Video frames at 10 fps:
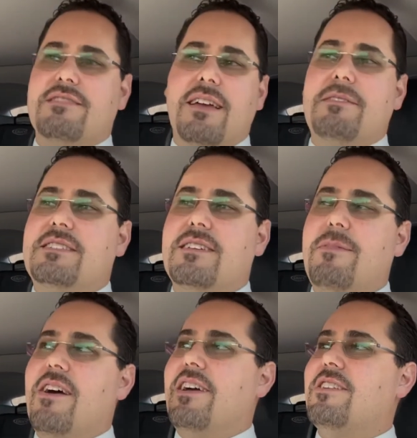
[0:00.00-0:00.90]
I mean,
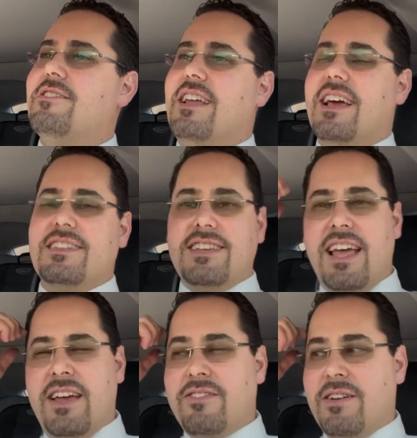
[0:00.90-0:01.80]
somehow I don't get as
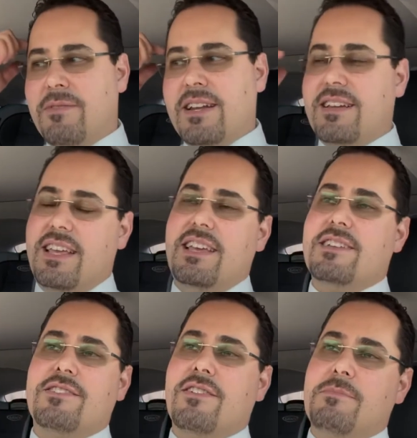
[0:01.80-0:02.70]
angry when he
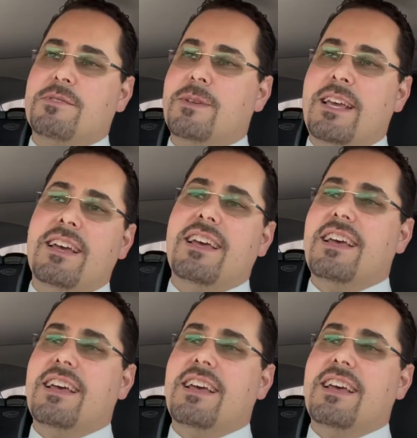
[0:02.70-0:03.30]
interrupts me